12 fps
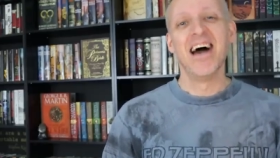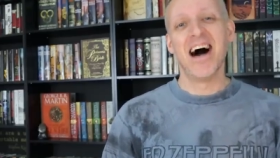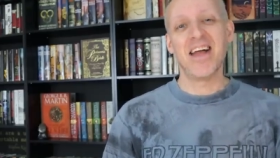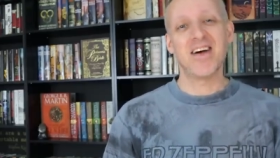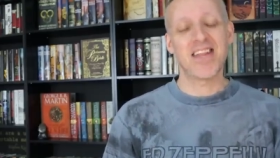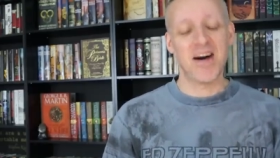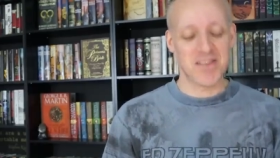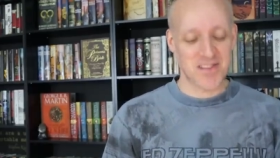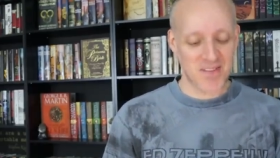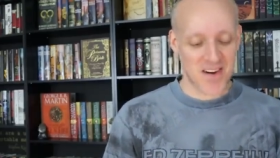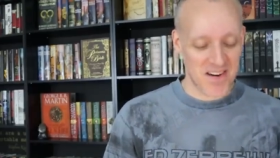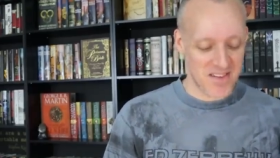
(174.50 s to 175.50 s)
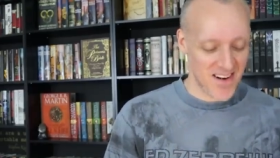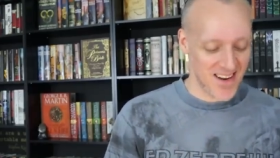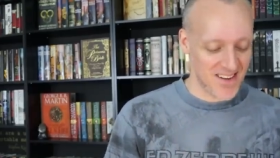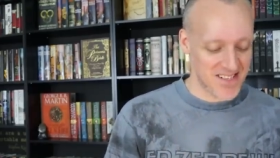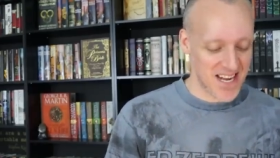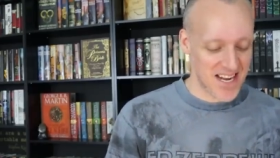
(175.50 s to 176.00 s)
I thought that was a very, very
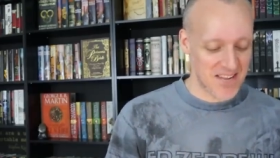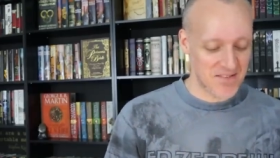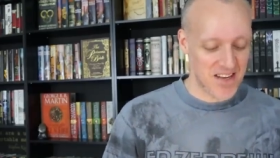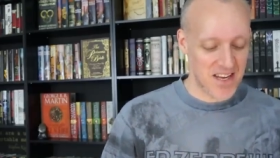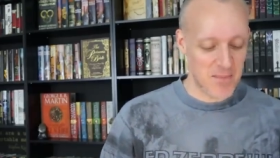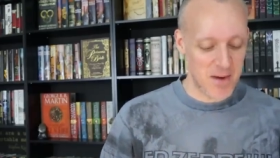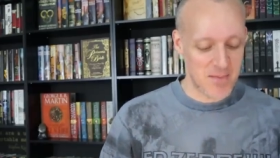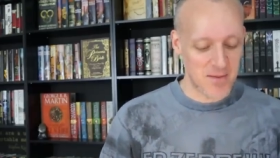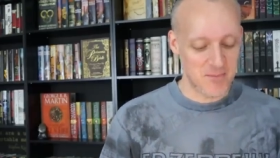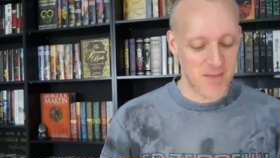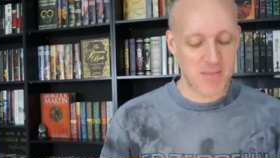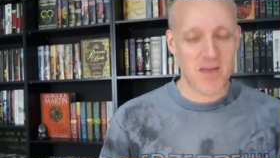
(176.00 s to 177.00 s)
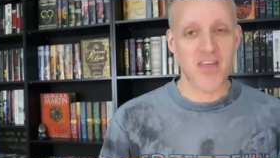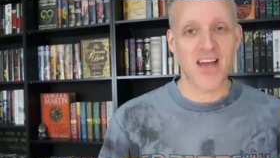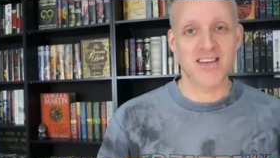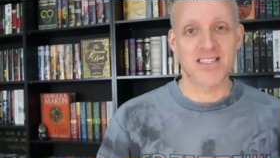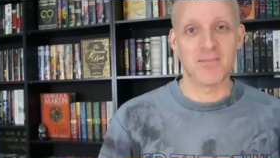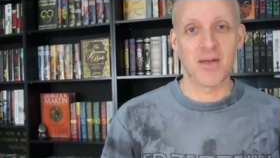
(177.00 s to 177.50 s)
entertaining video. Made me, made me
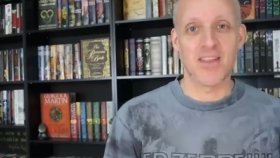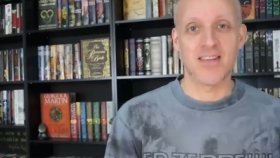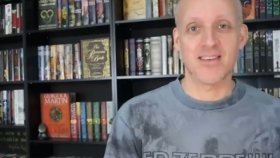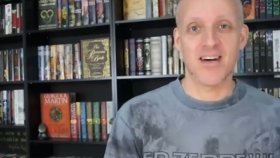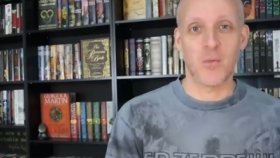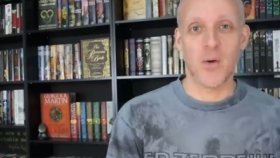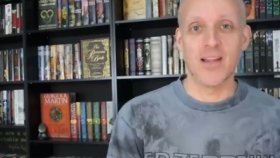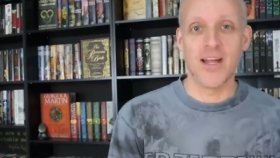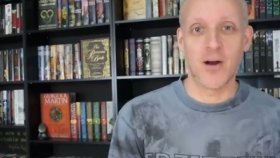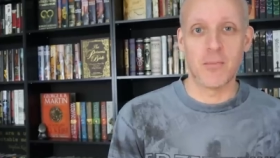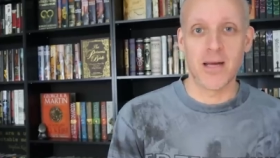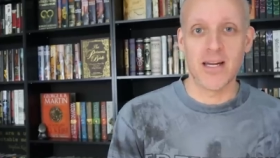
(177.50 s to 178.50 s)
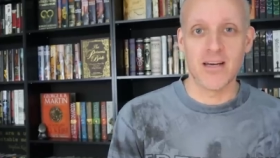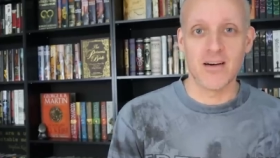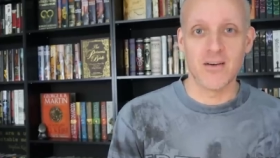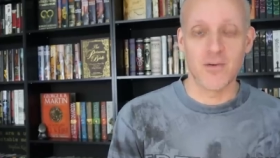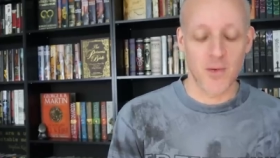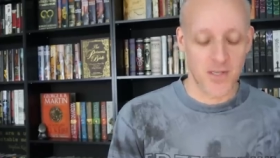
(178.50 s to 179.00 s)
think of something that uh, Red Letter
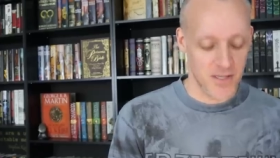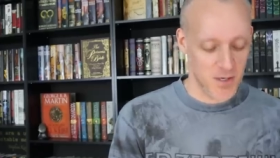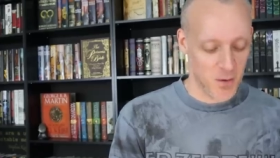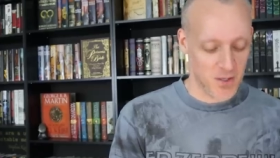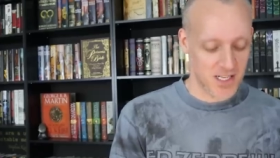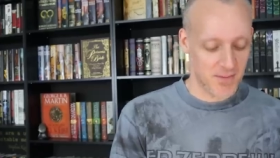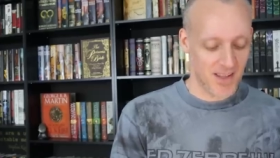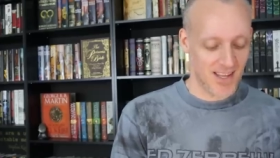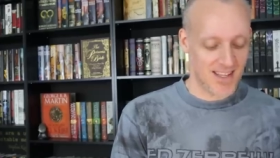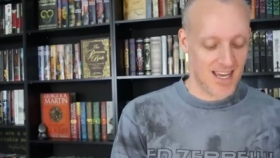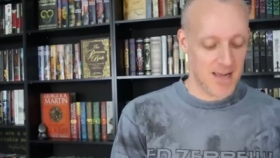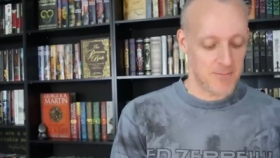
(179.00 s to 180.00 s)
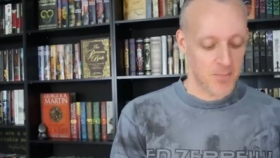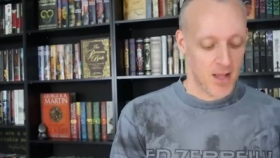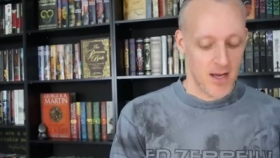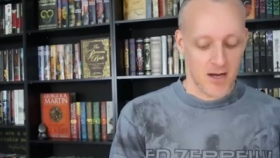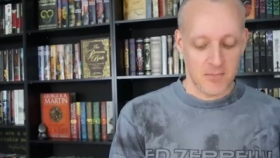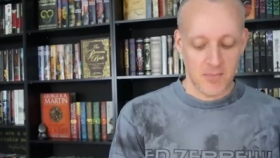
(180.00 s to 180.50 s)
Media would do or something like that.
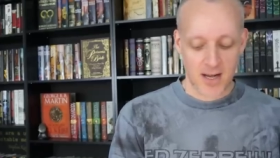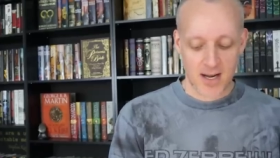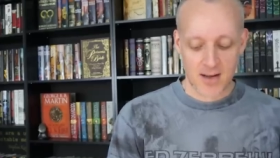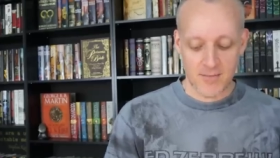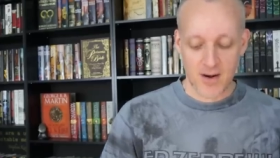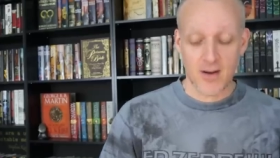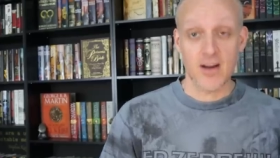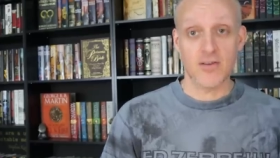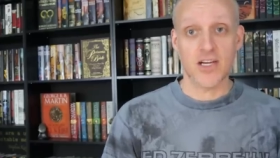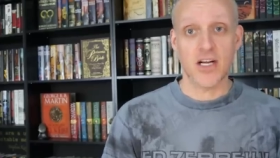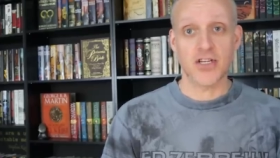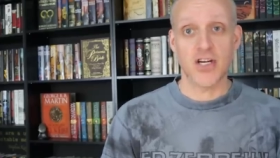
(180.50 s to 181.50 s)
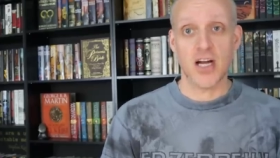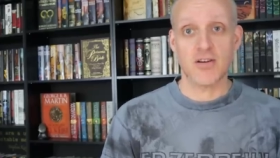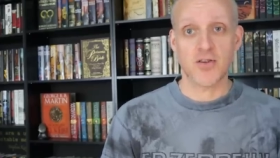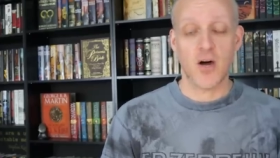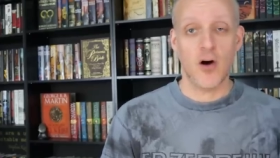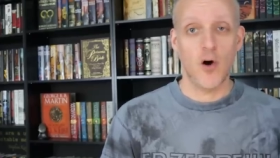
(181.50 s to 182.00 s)
But a uh, very entertaining channel,
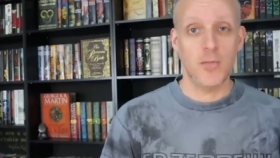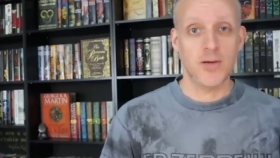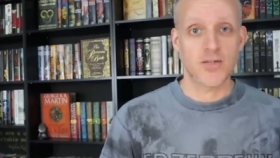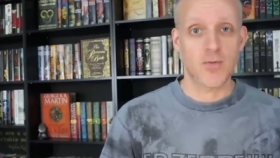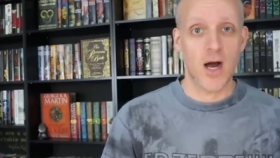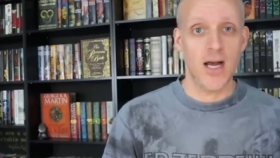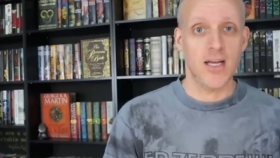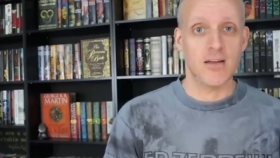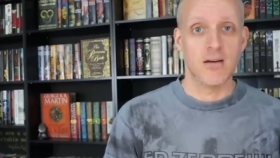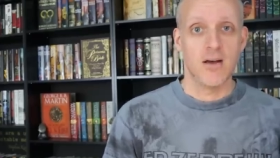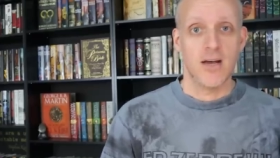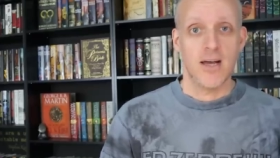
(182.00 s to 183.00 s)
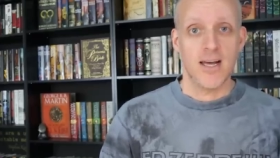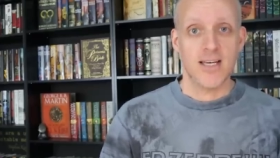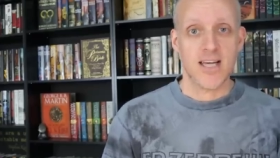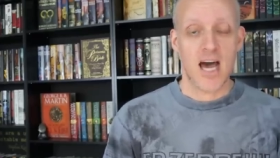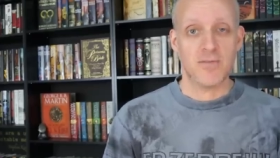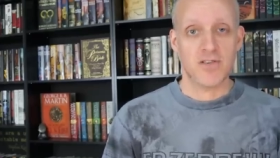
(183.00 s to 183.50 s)
so I hope his writing
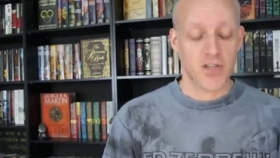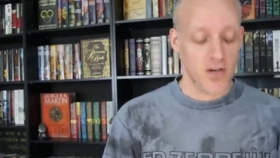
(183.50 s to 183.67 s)
is half as